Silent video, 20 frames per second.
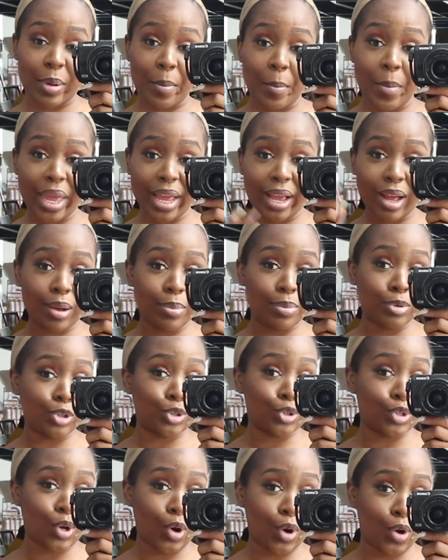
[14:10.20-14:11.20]
My makeup
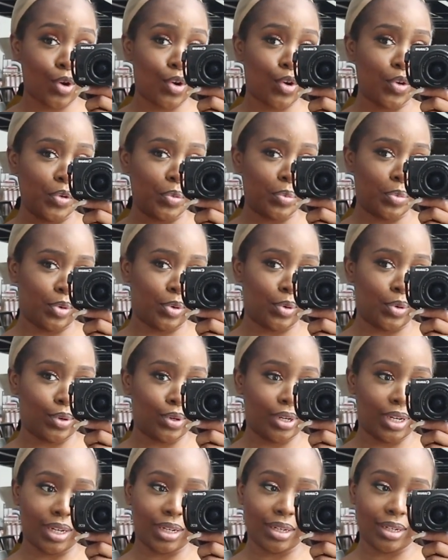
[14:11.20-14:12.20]
looks
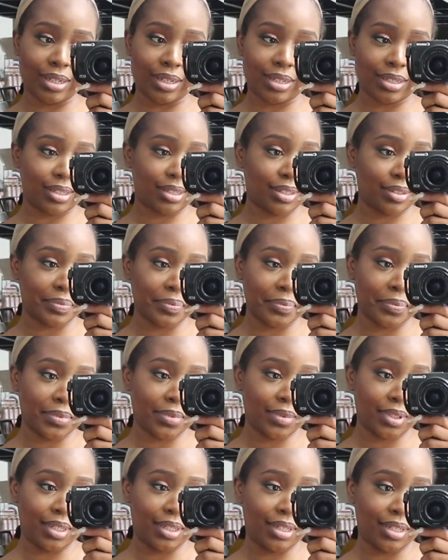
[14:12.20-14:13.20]
horrible.
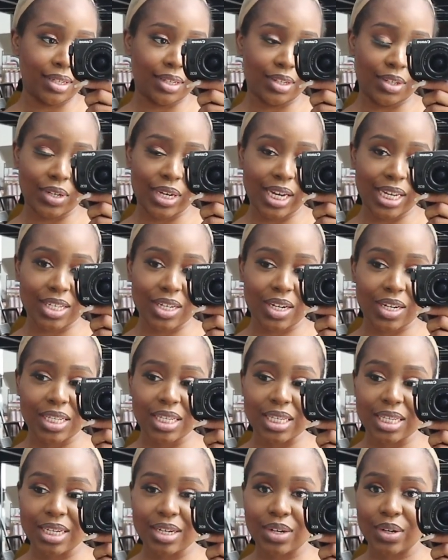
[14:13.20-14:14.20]
you guys
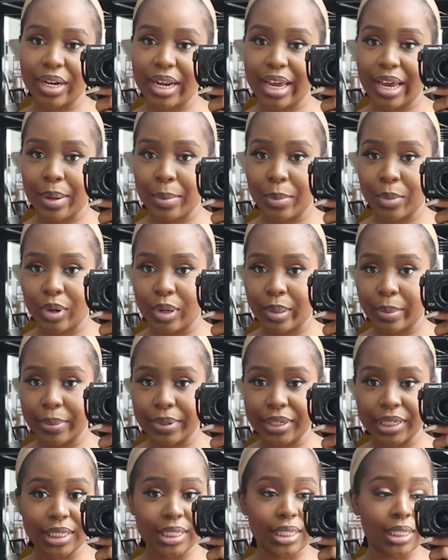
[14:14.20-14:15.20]
can't see it on camera,
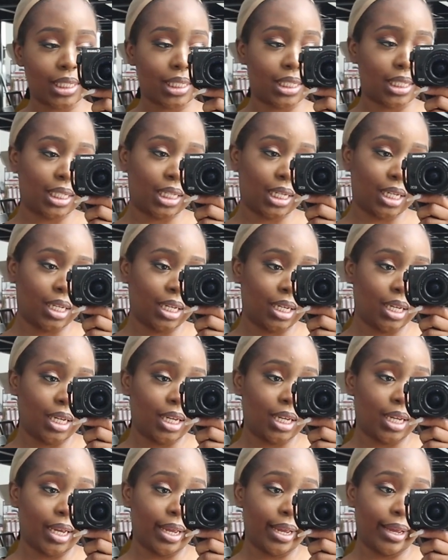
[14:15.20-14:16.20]
but
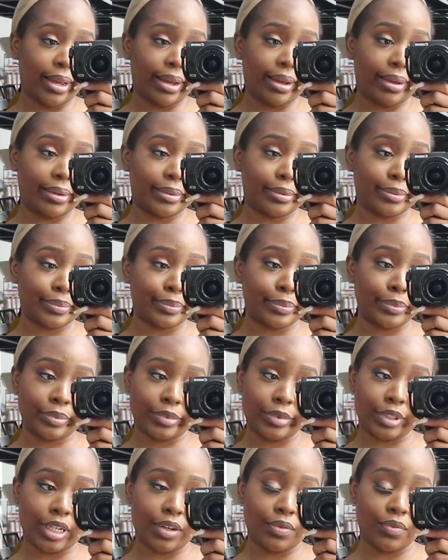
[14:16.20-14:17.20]
yeah,
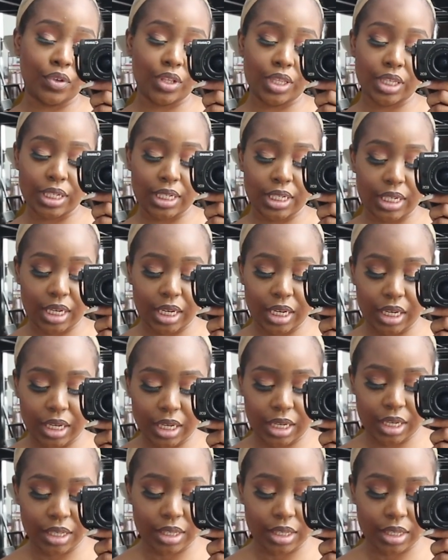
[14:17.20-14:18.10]
done for the day.